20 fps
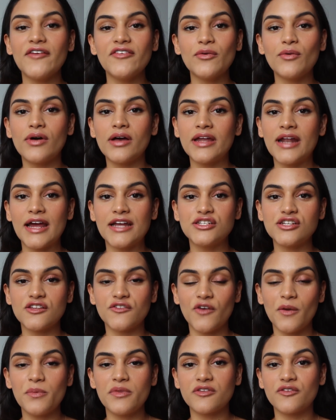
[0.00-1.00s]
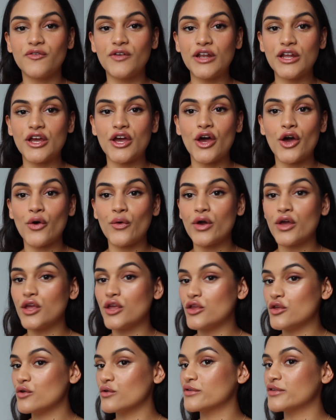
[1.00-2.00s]
everyone, I just filmed this video
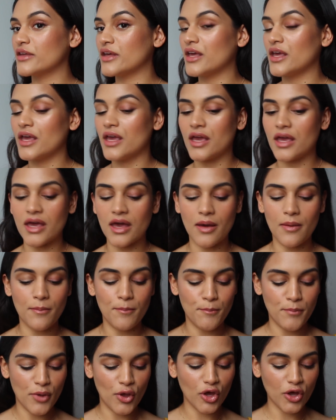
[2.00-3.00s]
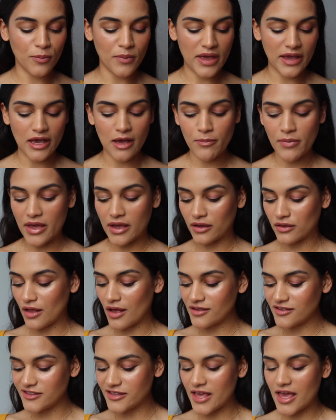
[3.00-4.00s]
using Milk Makeup and
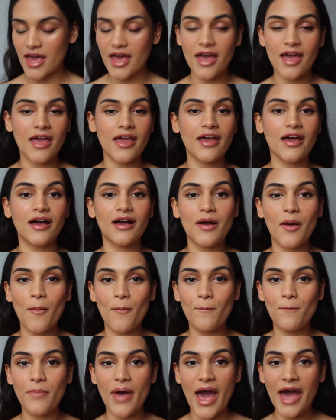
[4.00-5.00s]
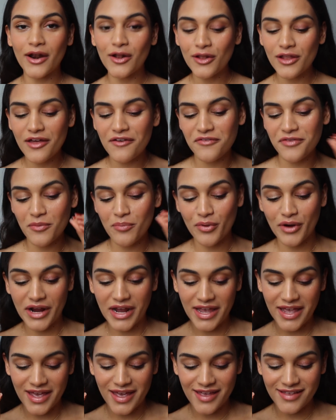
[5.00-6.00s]
Glossier, battle of the
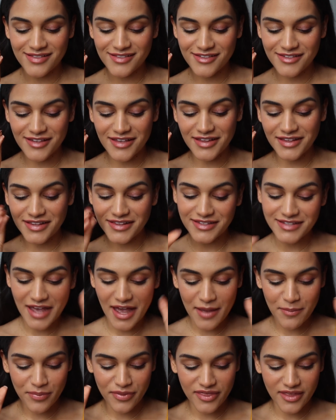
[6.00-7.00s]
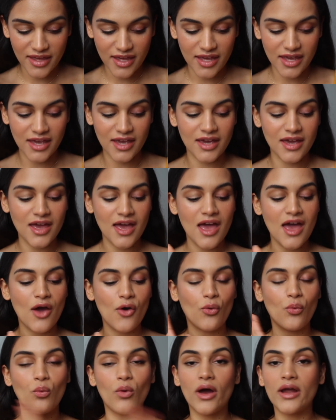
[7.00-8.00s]
brands type thing.
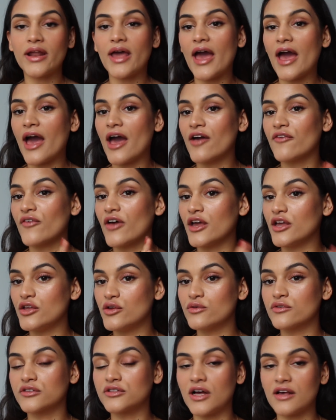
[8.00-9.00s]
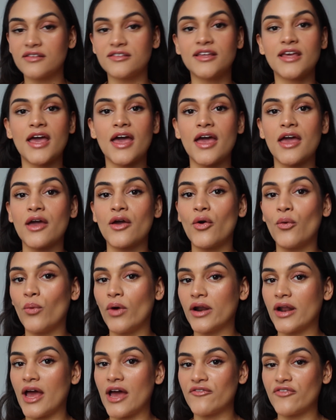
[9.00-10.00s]
One half I use Glossier,
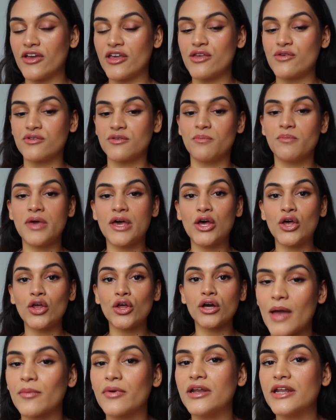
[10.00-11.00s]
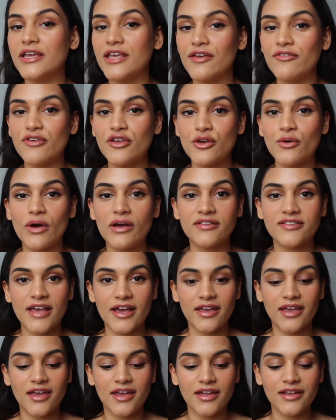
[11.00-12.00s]
one half I use Milk. I'm gonna give you a
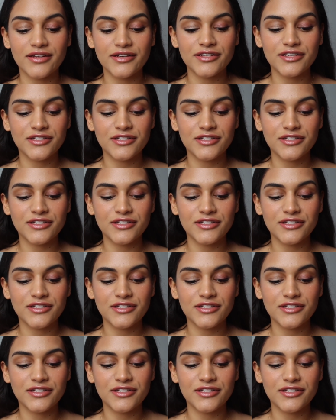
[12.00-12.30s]
second